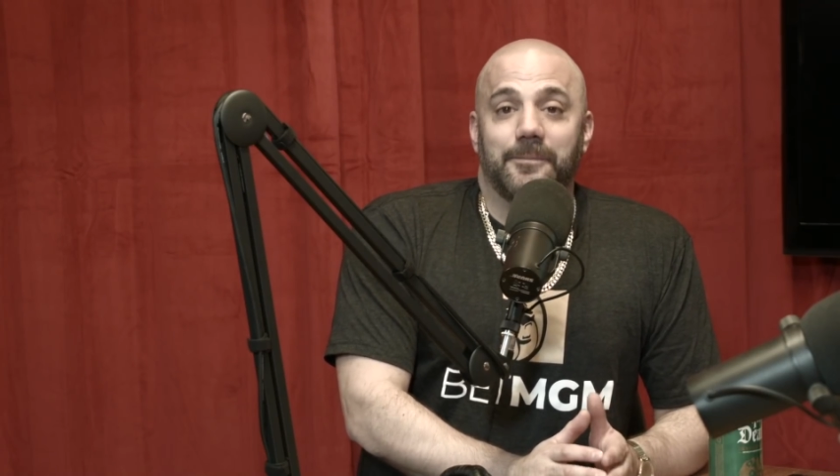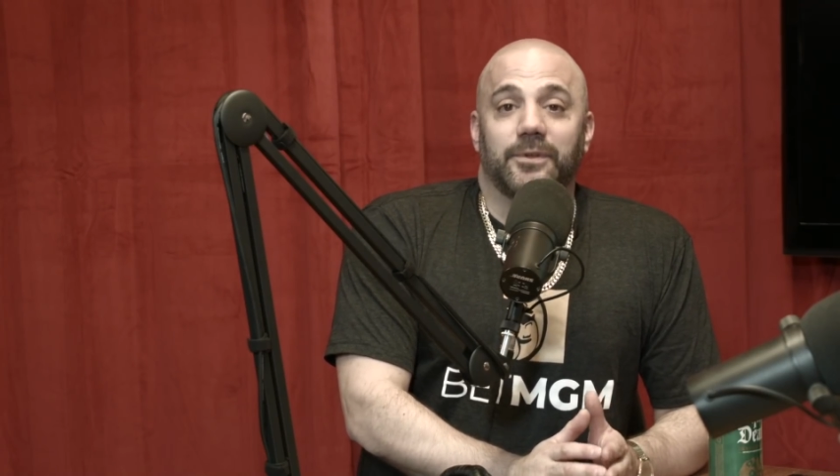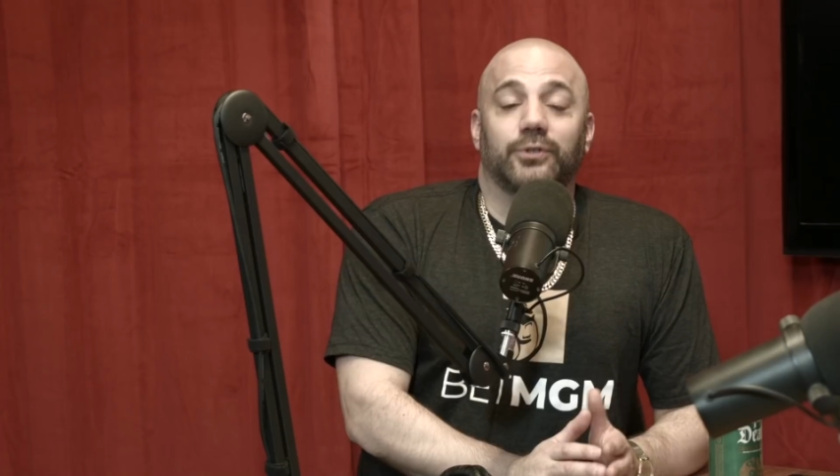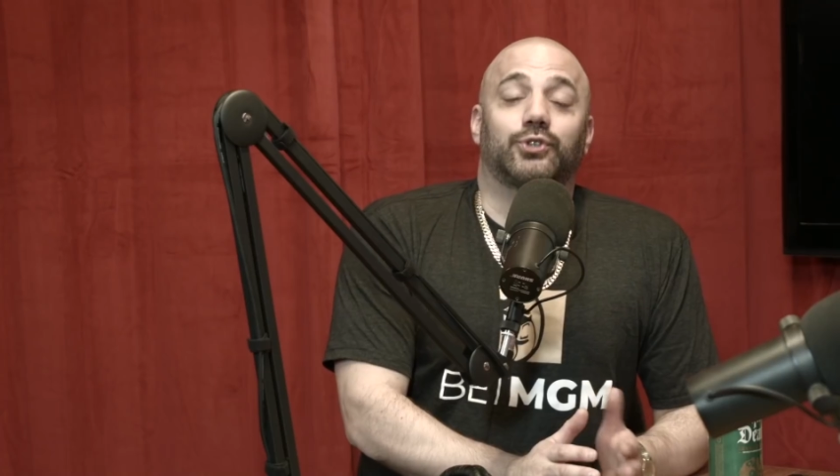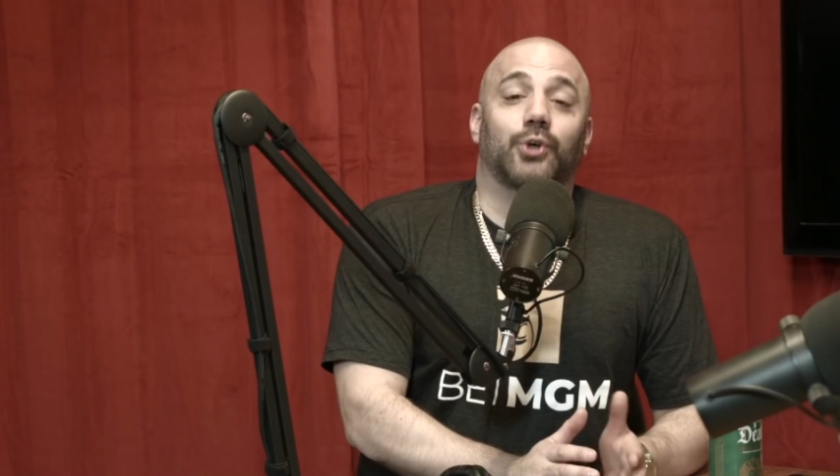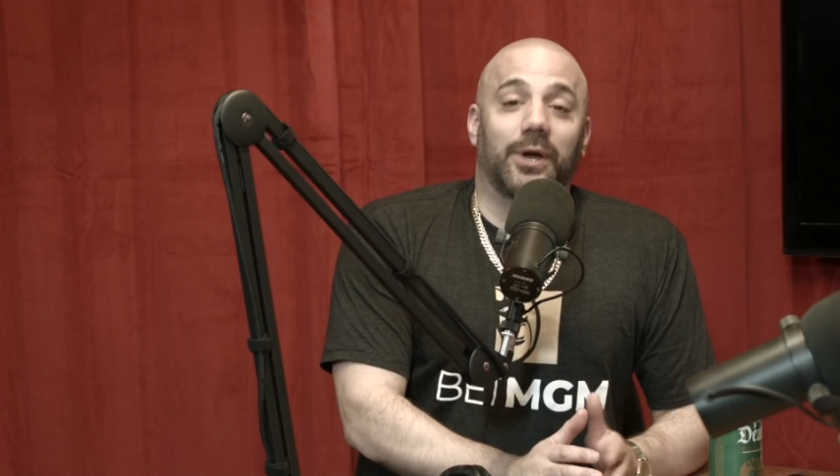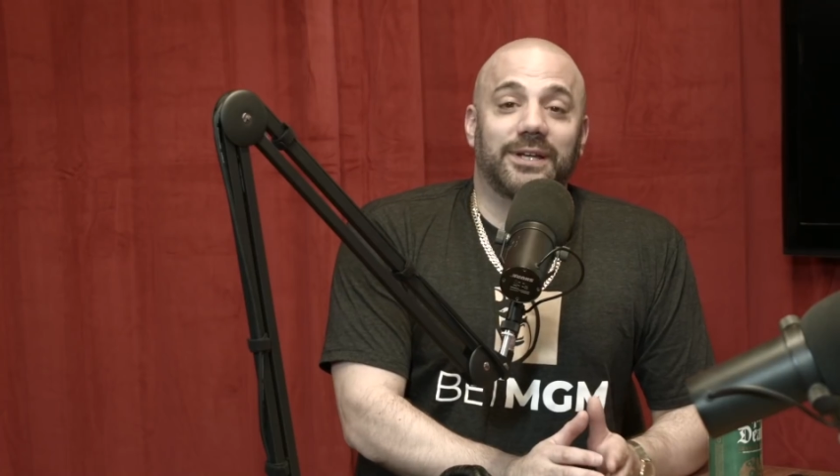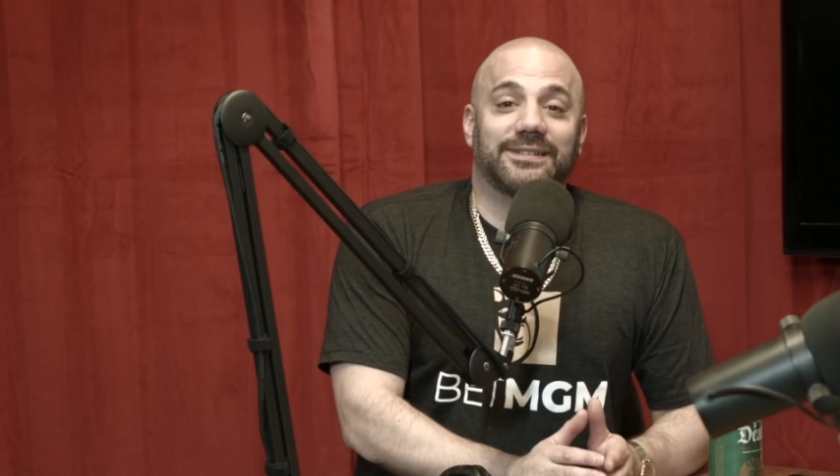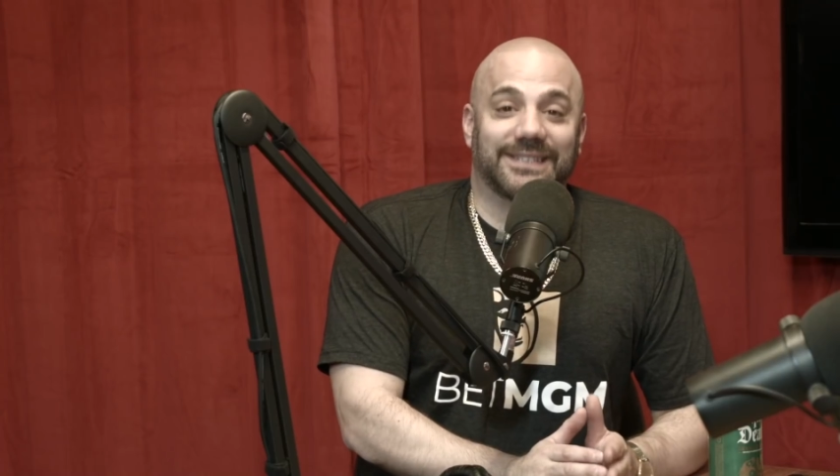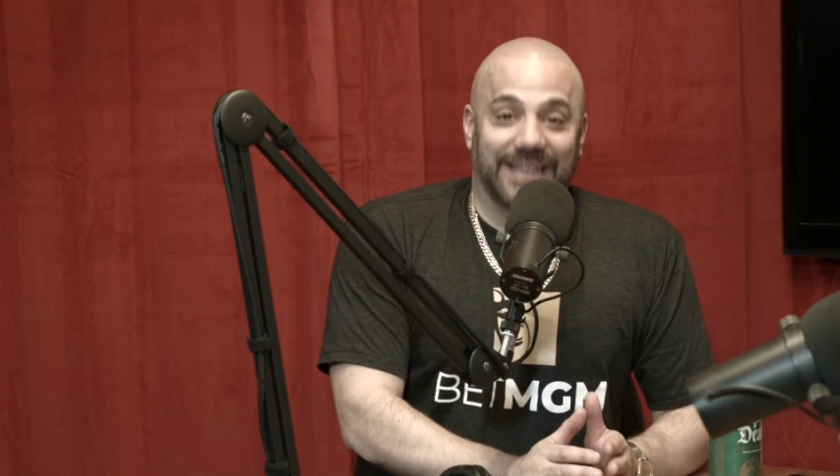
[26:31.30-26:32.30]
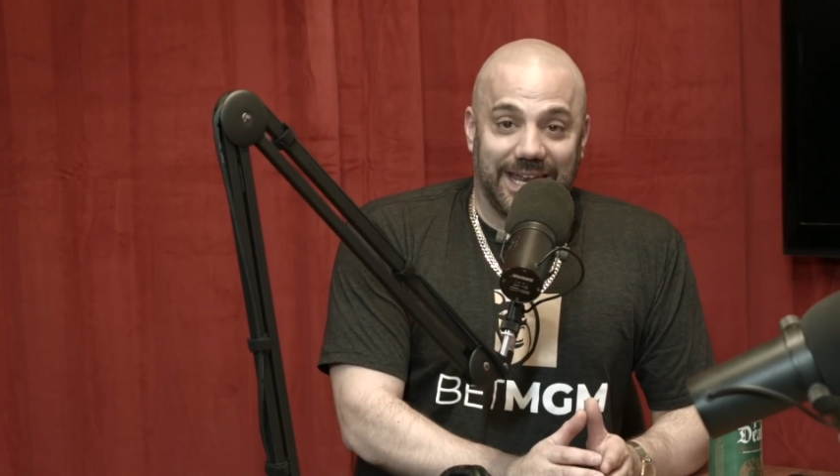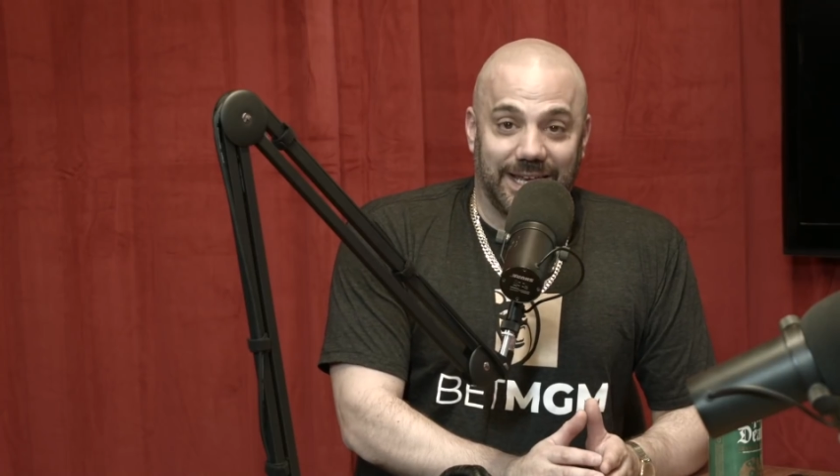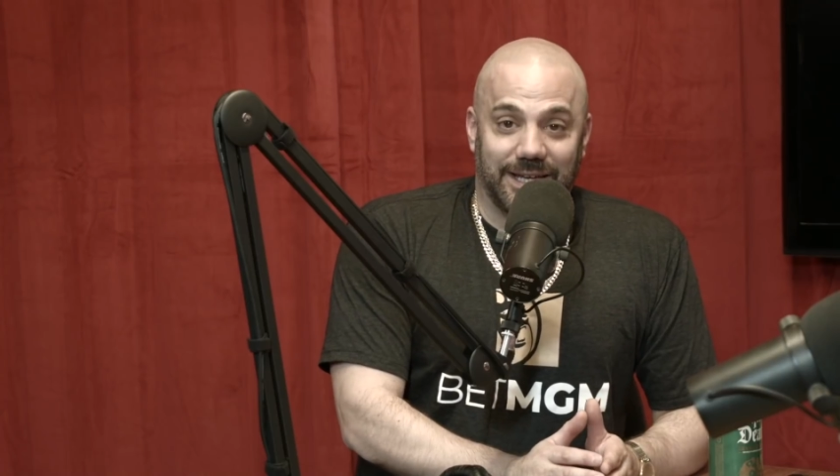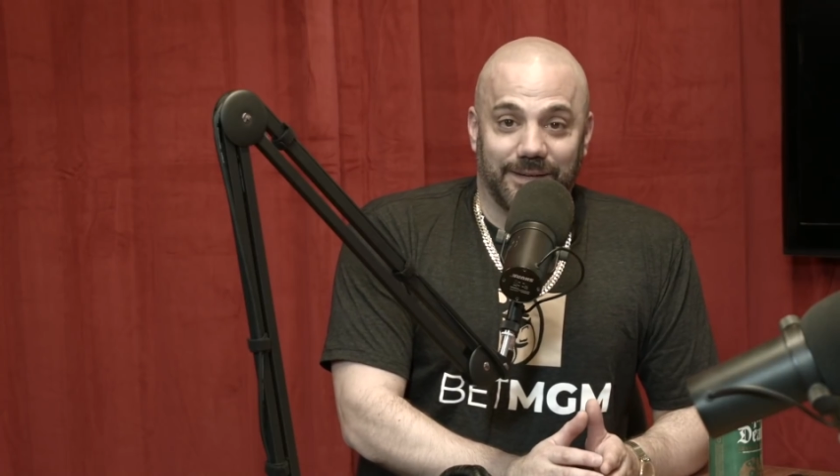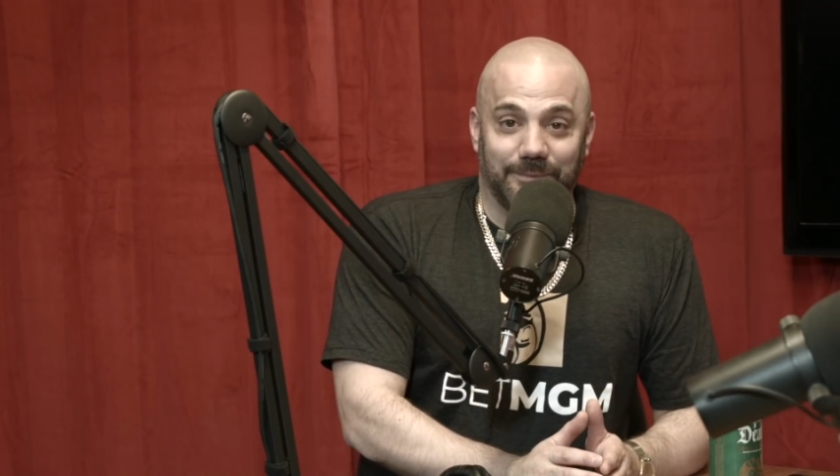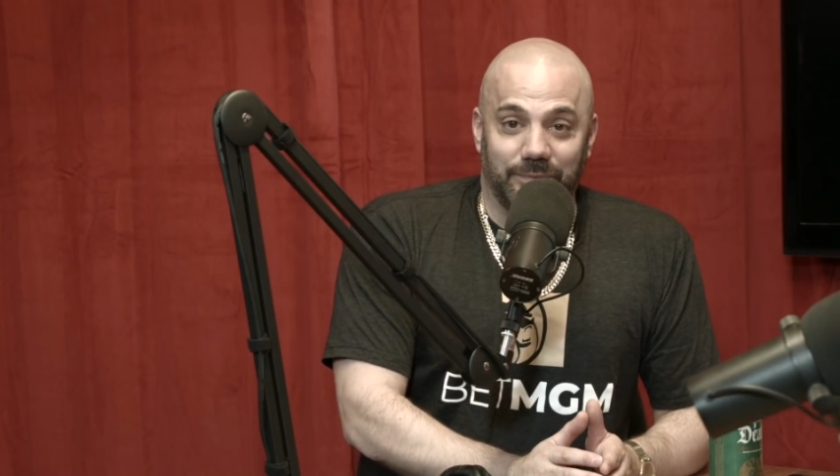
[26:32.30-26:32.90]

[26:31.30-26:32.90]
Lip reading: Joyous Lake